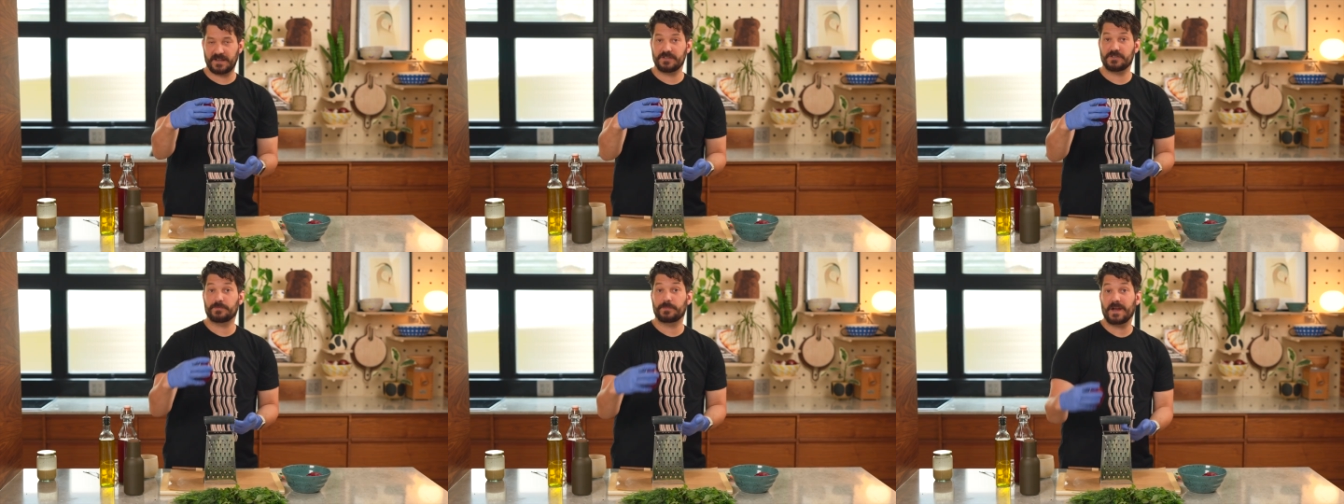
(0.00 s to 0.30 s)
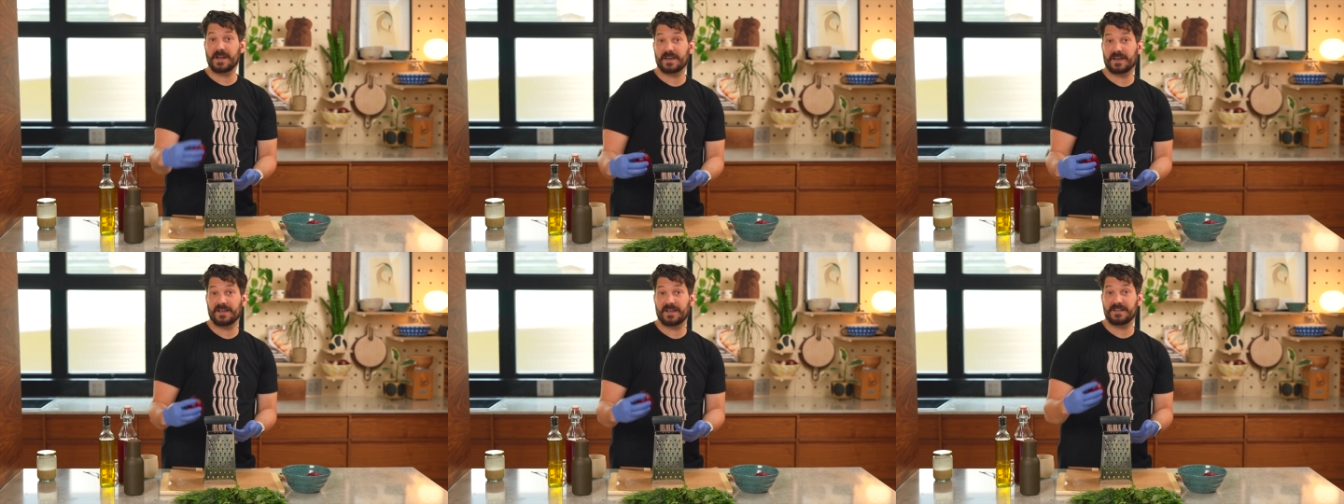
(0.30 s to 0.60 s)
is
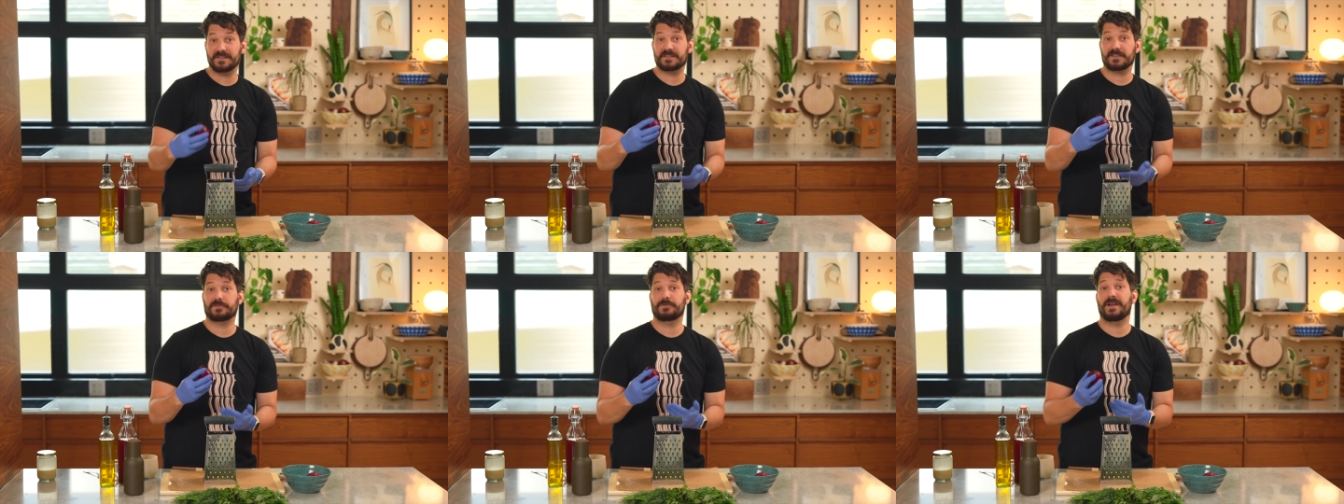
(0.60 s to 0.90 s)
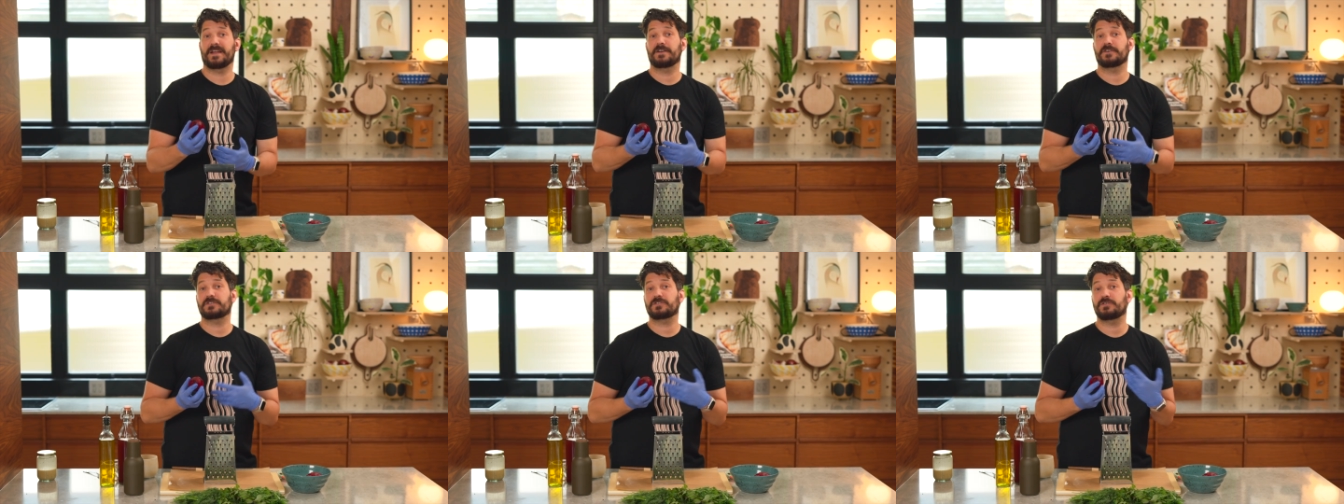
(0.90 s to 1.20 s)
running against the
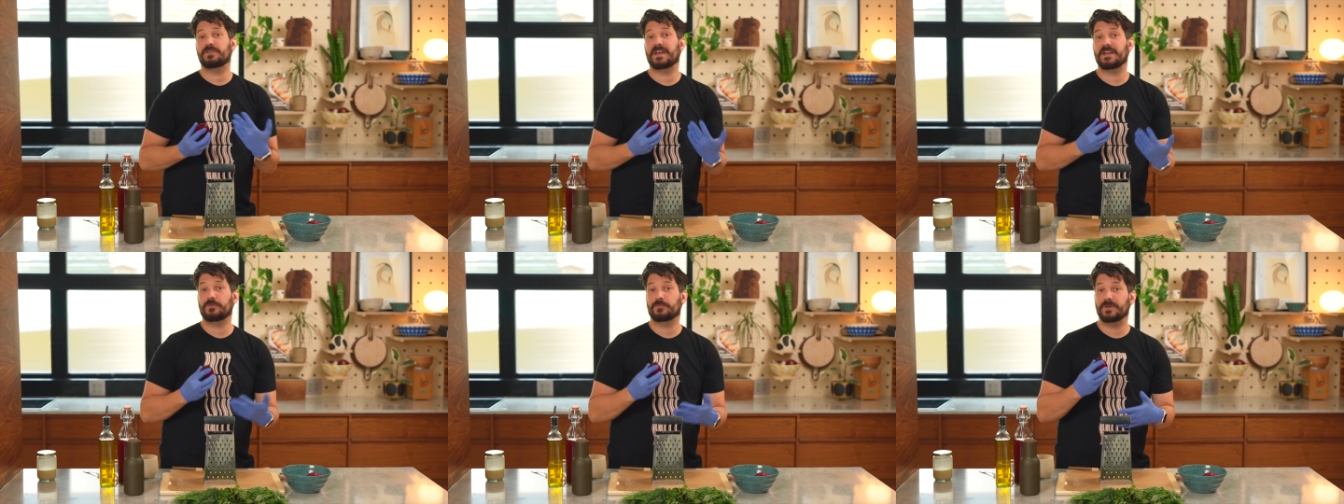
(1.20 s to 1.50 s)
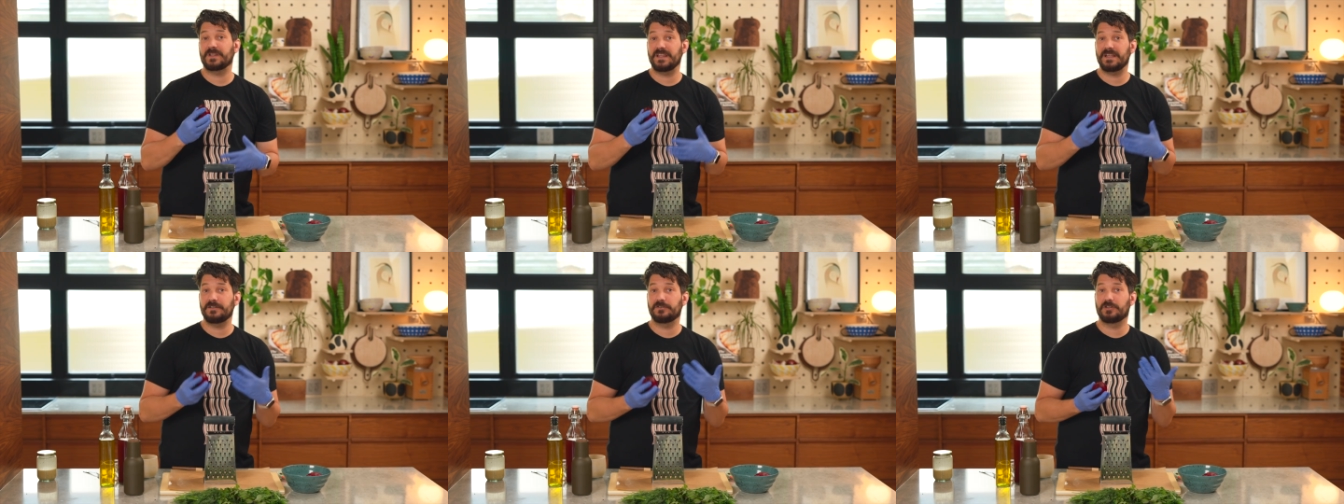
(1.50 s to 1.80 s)
grater so you get
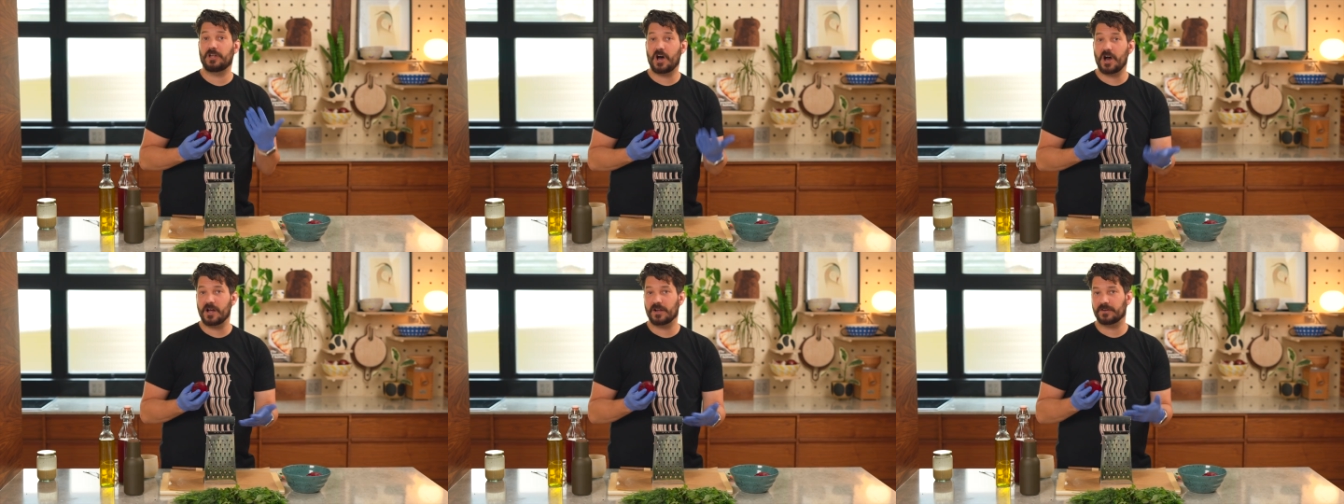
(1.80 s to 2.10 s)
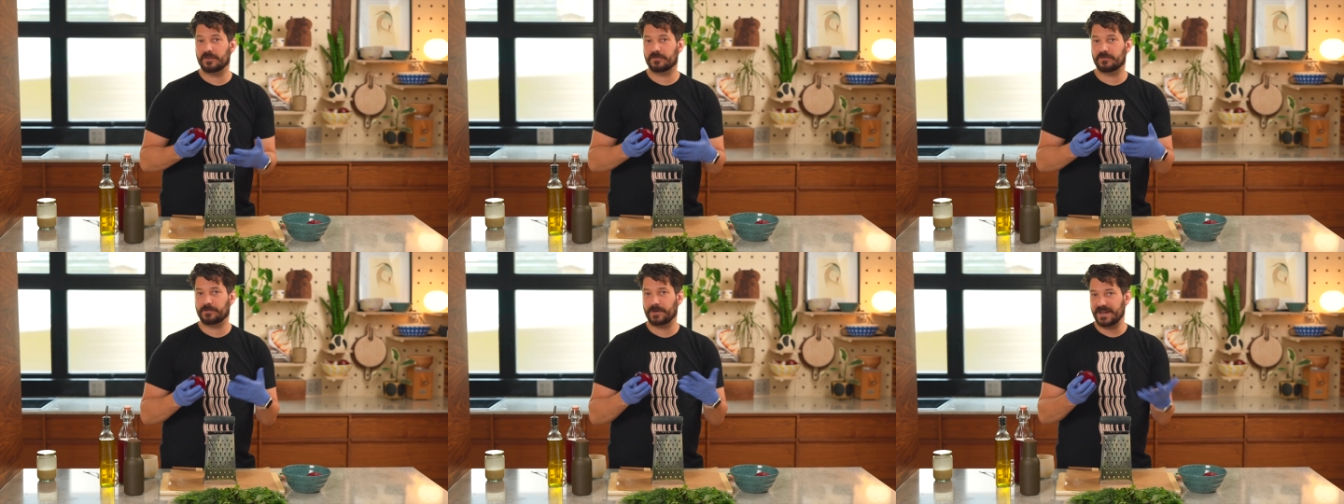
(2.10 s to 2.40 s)
really
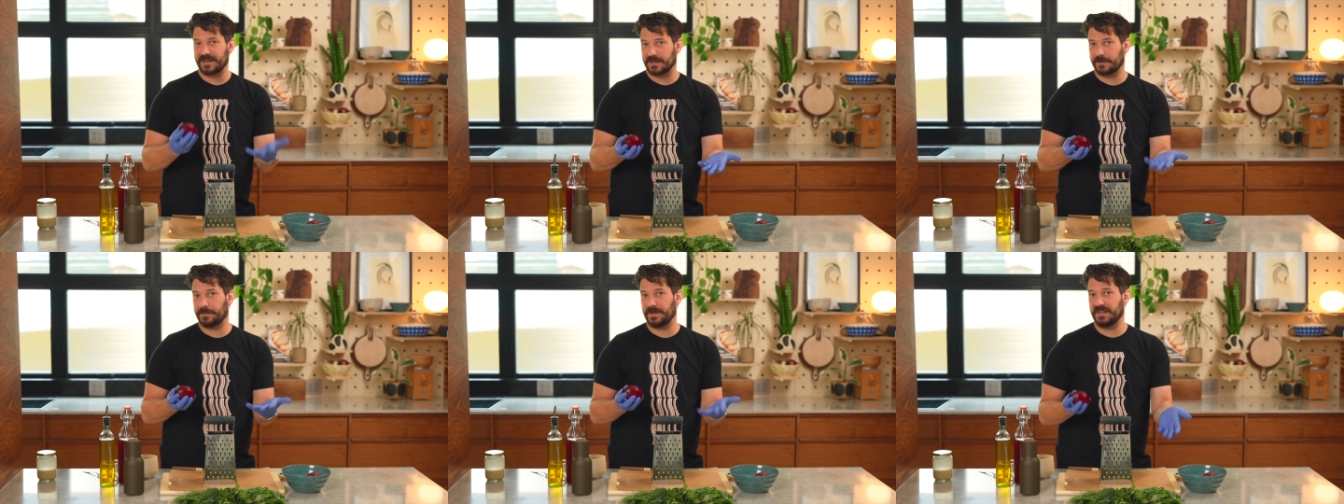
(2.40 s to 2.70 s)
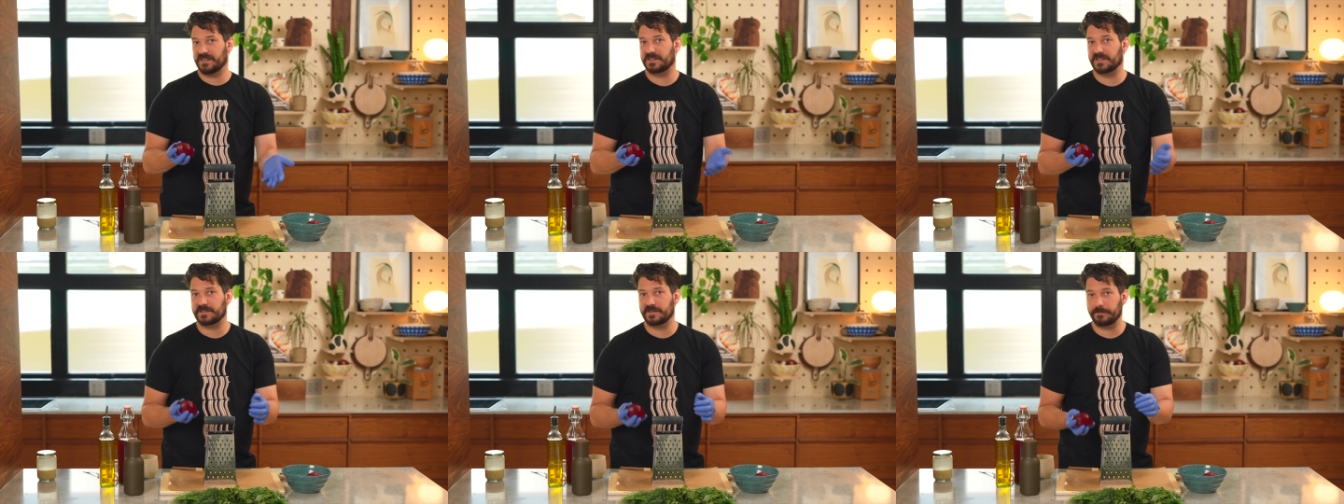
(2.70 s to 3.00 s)
long grated
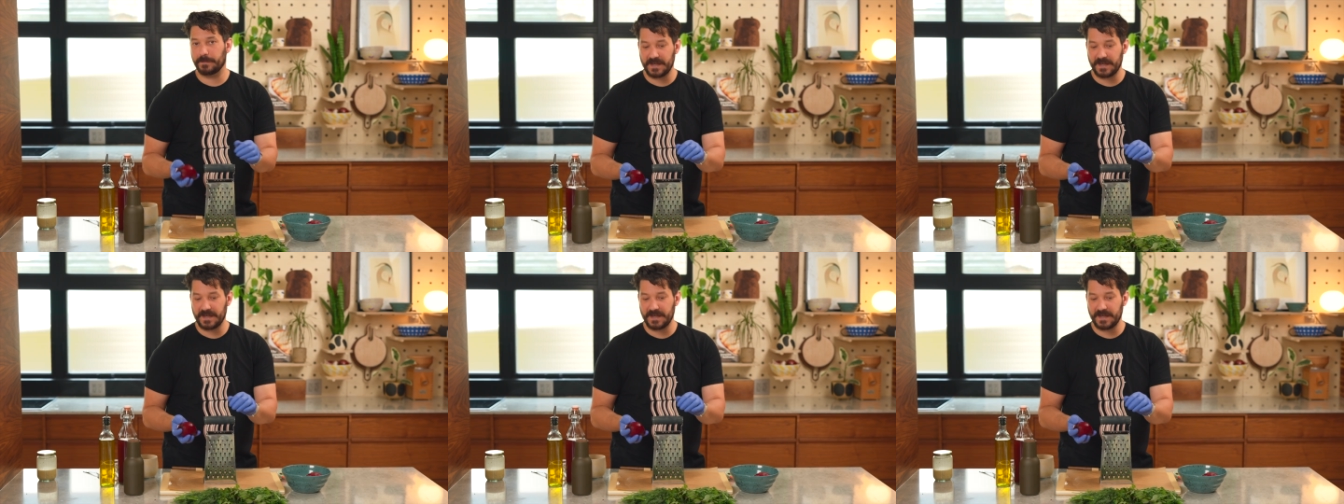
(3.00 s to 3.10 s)
pieces of